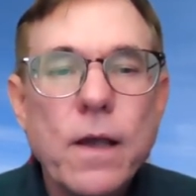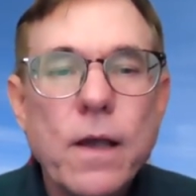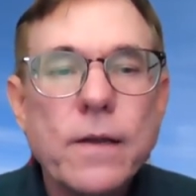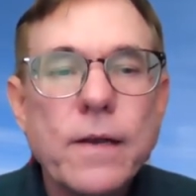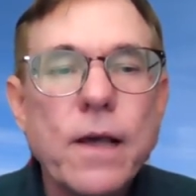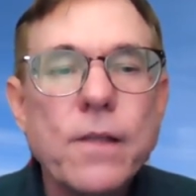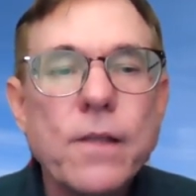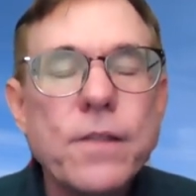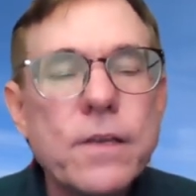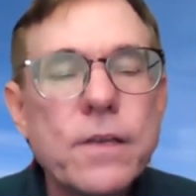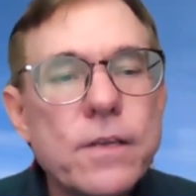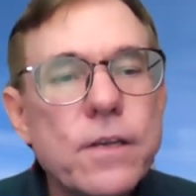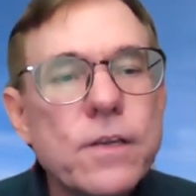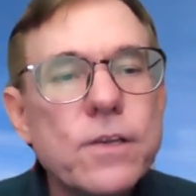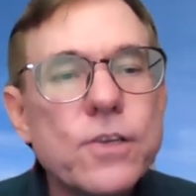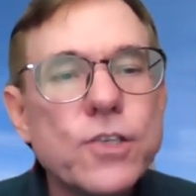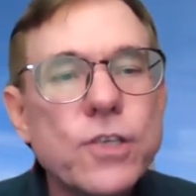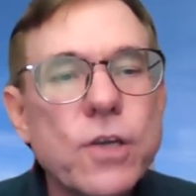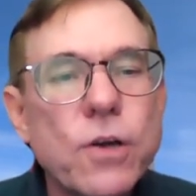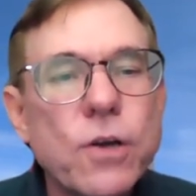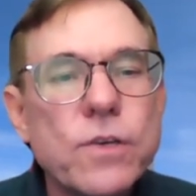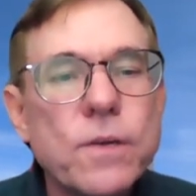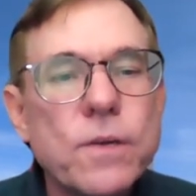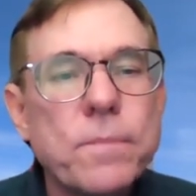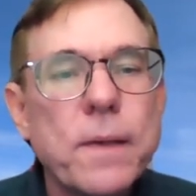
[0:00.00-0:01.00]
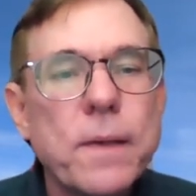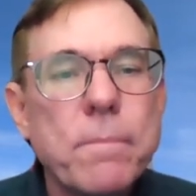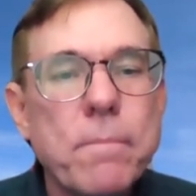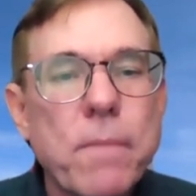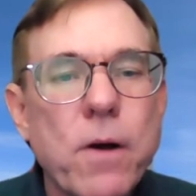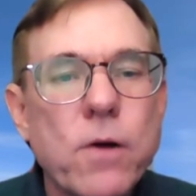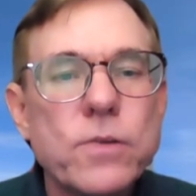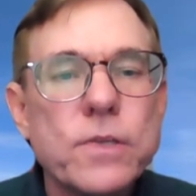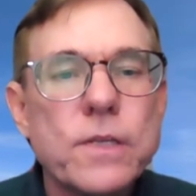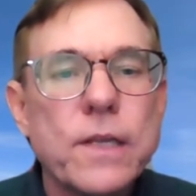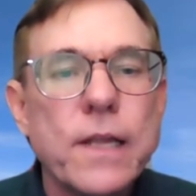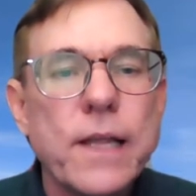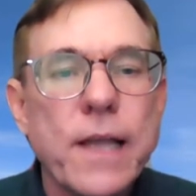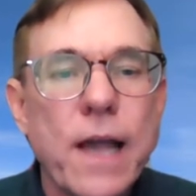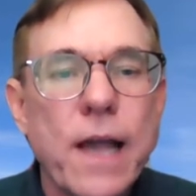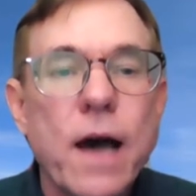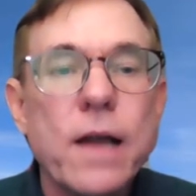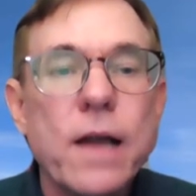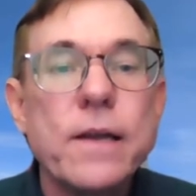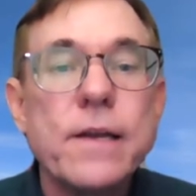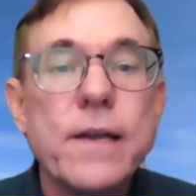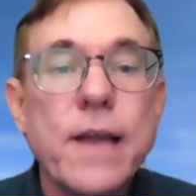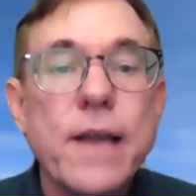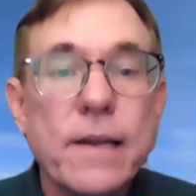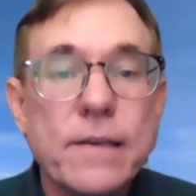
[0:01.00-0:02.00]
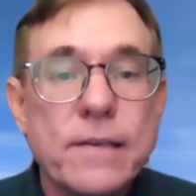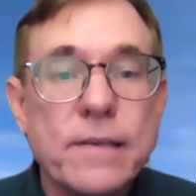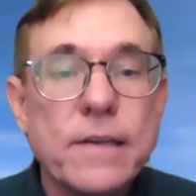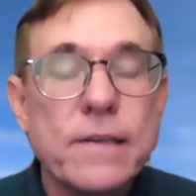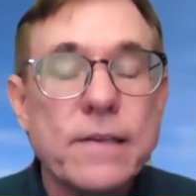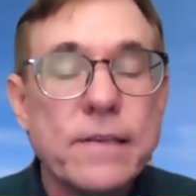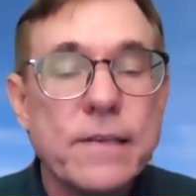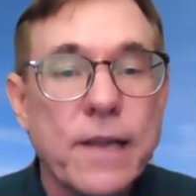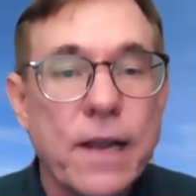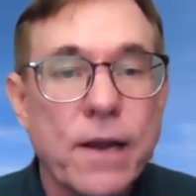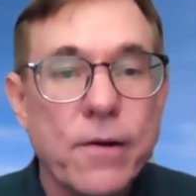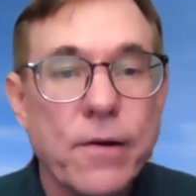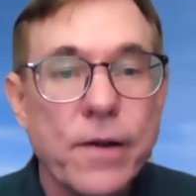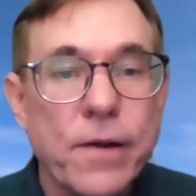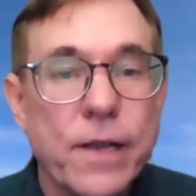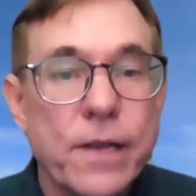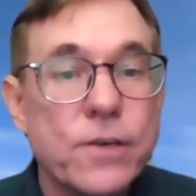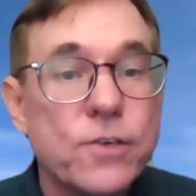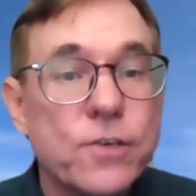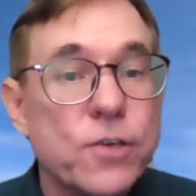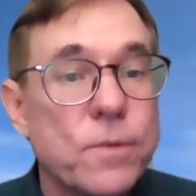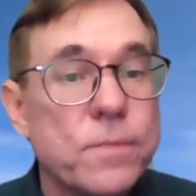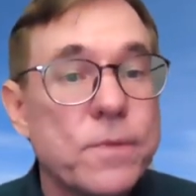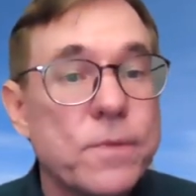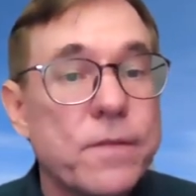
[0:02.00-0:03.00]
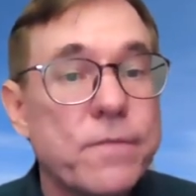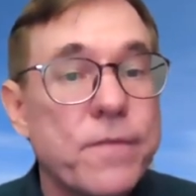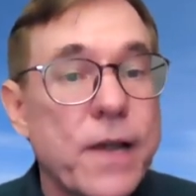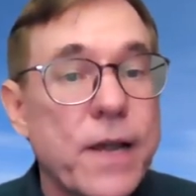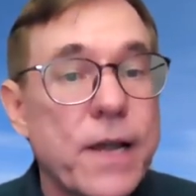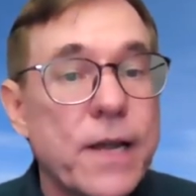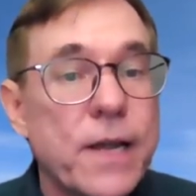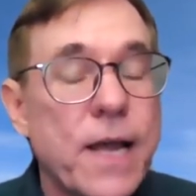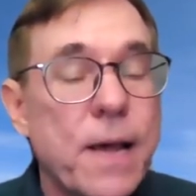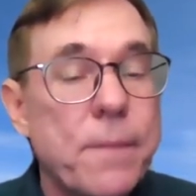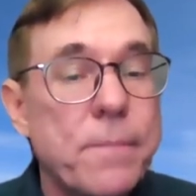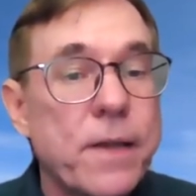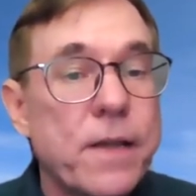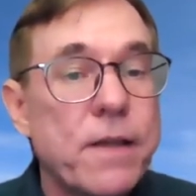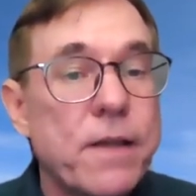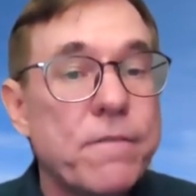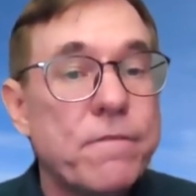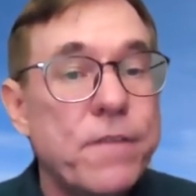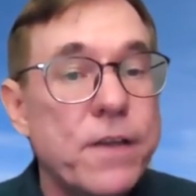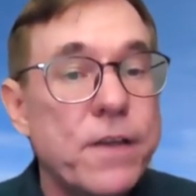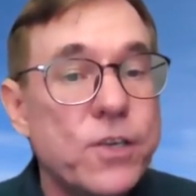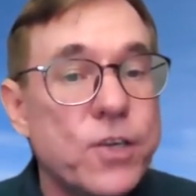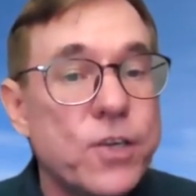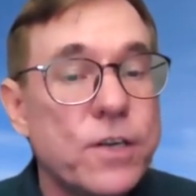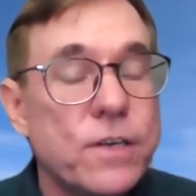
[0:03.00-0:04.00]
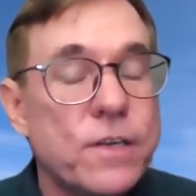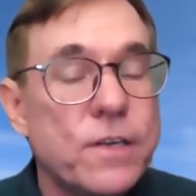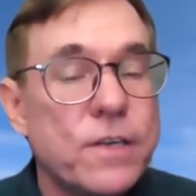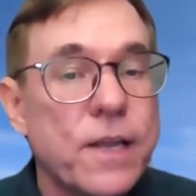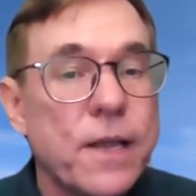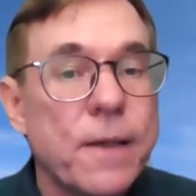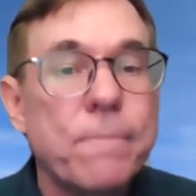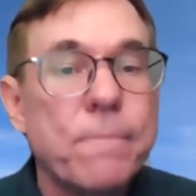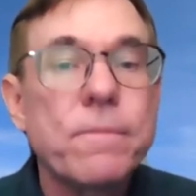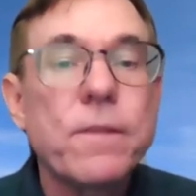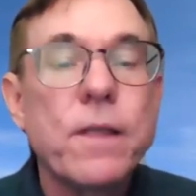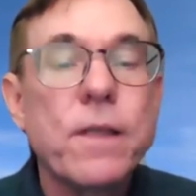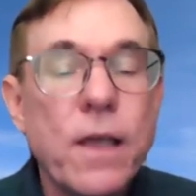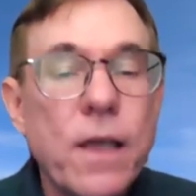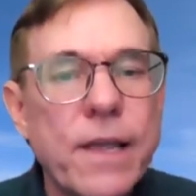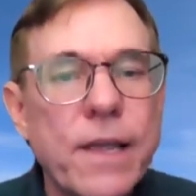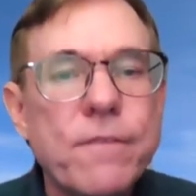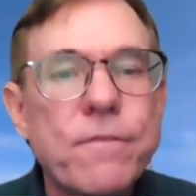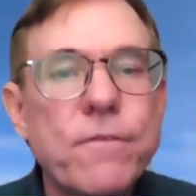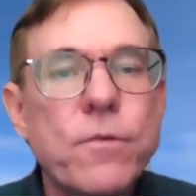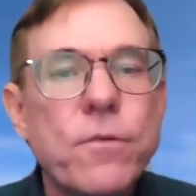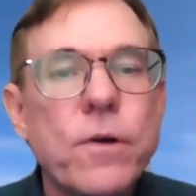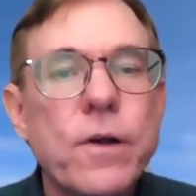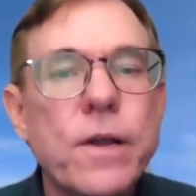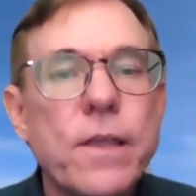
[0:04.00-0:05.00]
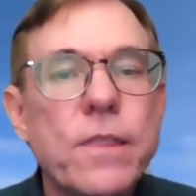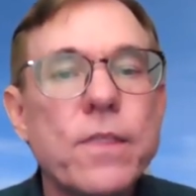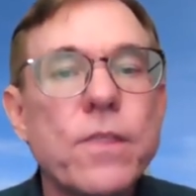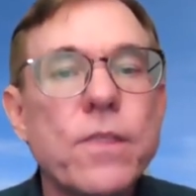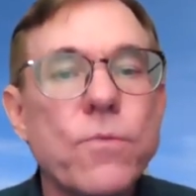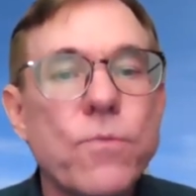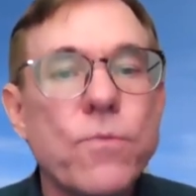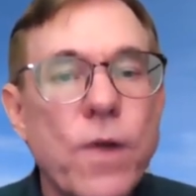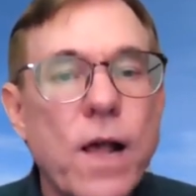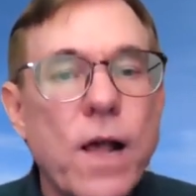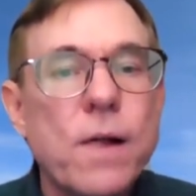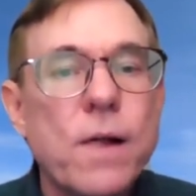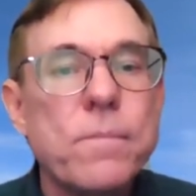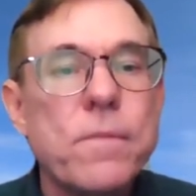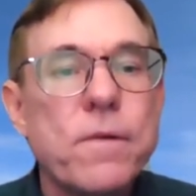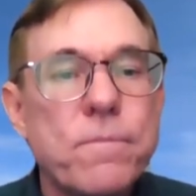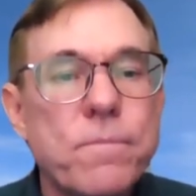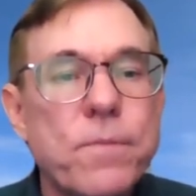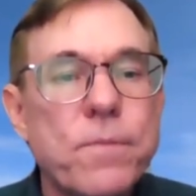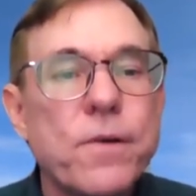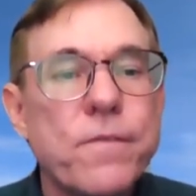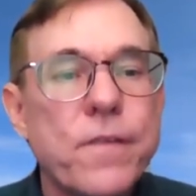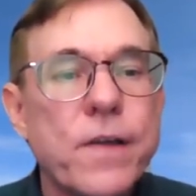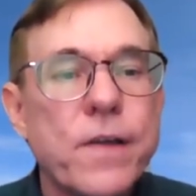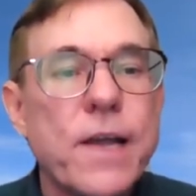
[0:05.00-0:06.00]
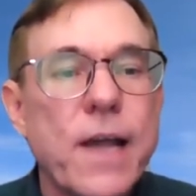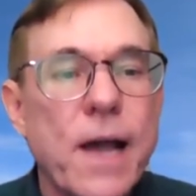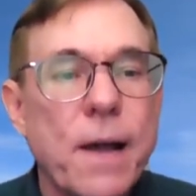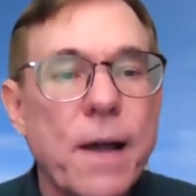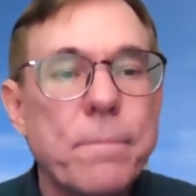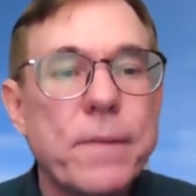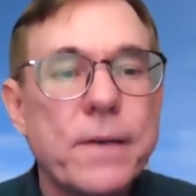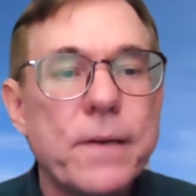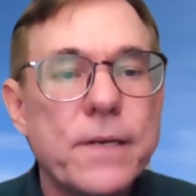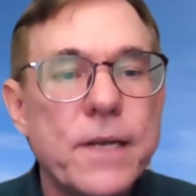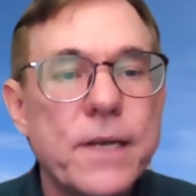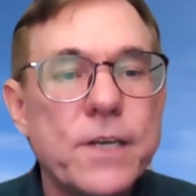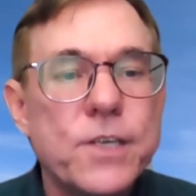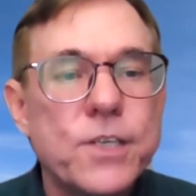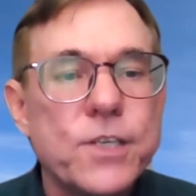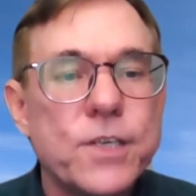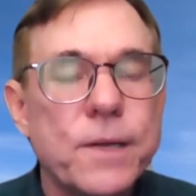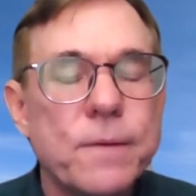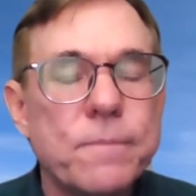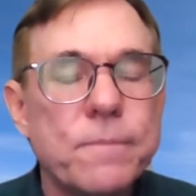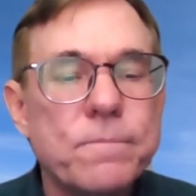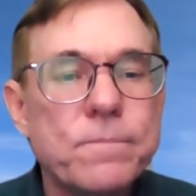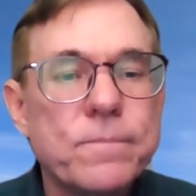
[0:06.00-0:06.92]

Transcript: Now, this is shown to be mostly unnecessary in terms of economic efficiency if we're in the realm of perfect competition.